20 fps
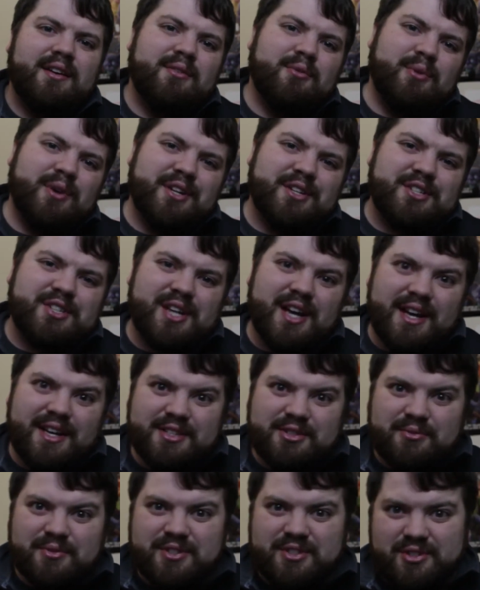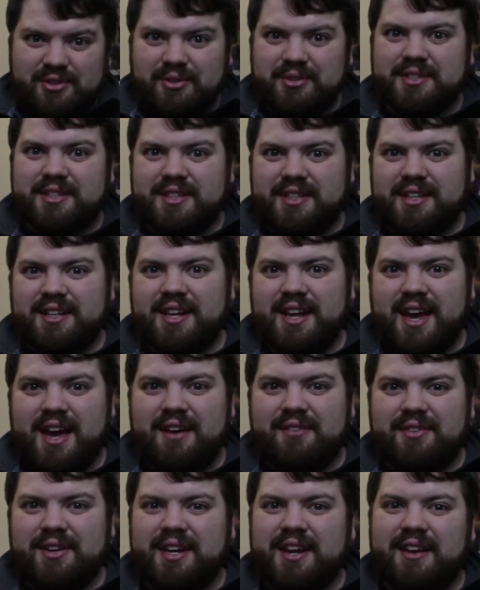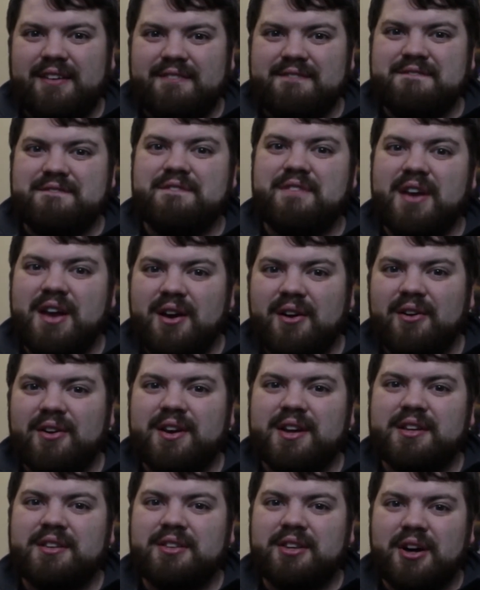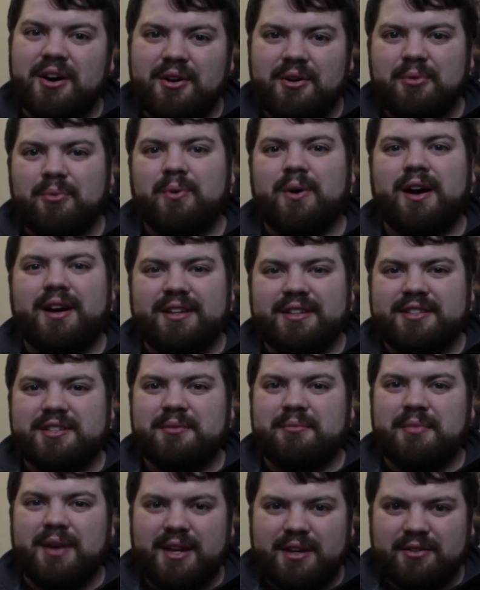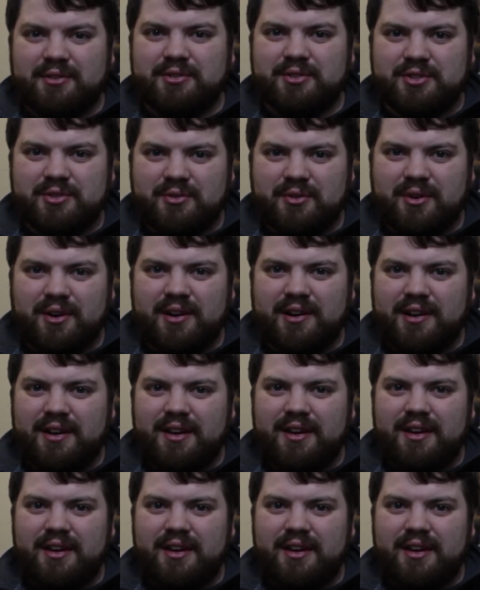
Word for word: which has resulted in it having a very low Rotten Tomatoes score.